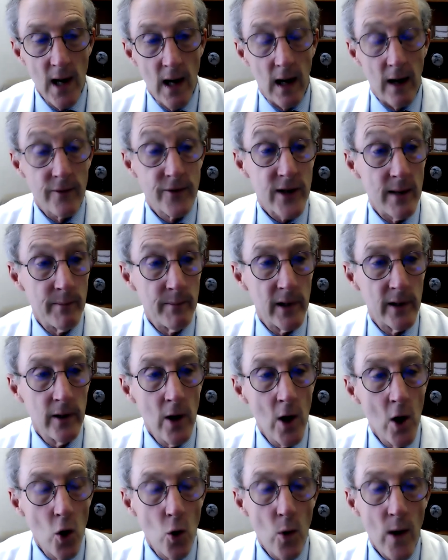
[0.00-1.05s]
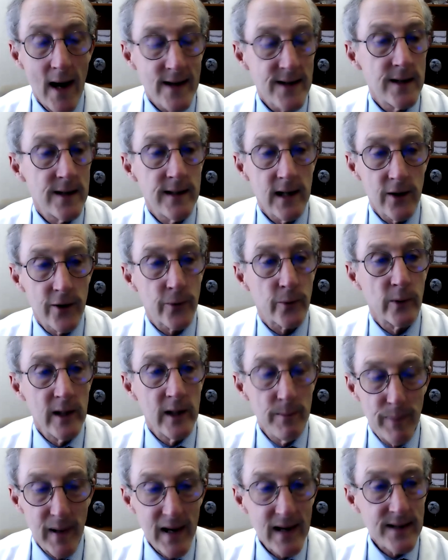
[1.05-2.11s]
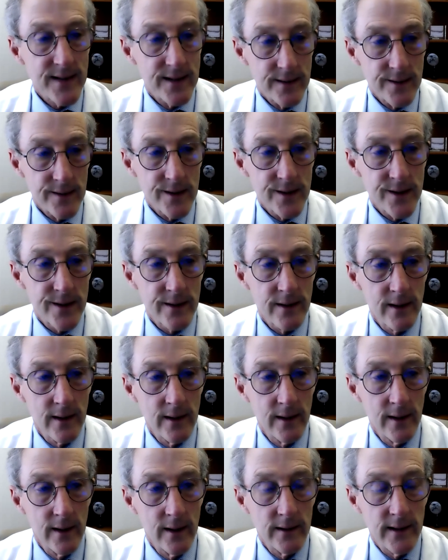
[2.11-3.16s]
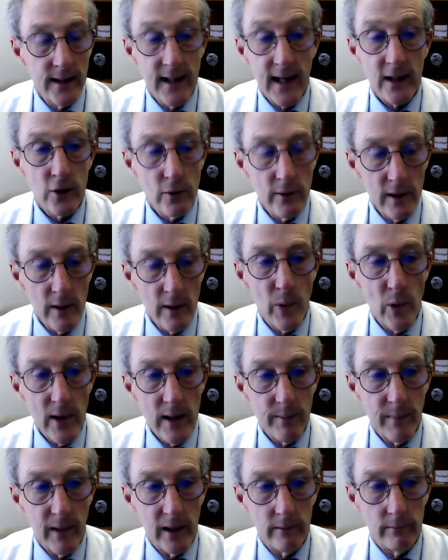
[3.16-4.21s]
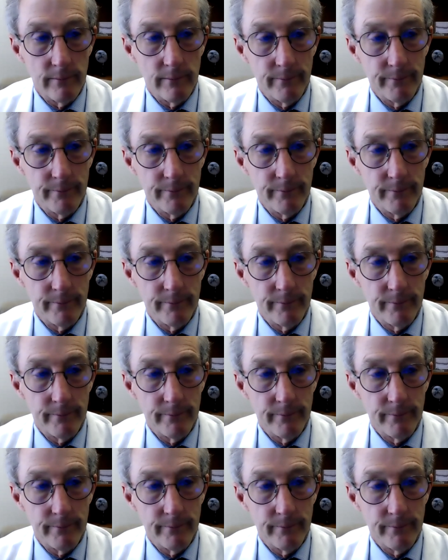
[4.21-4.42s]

of someone who has to take three buses to get to an appointment.